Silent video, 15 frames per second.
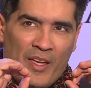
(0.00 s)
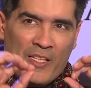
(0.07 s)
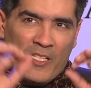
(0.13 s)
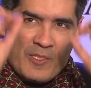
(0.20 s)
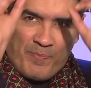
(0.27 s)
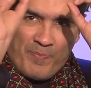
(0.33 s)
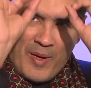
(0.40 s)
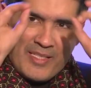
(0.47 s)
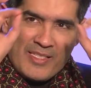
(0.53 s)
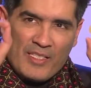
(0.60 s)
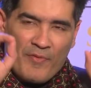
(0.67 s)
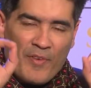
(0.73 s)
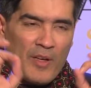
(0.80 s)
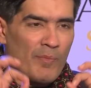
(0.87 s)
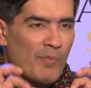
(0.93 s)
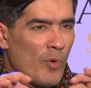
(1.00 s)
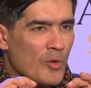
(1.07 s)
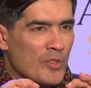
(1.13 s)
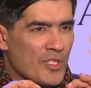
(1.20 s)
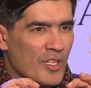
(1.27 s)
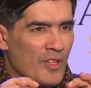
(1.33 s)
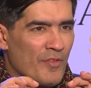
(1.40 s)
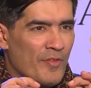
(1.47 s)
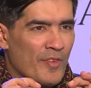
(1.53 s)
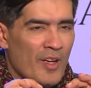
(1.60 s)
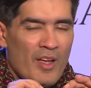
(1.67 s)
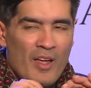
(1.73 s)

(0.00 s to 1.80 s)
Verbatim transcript: specific motive.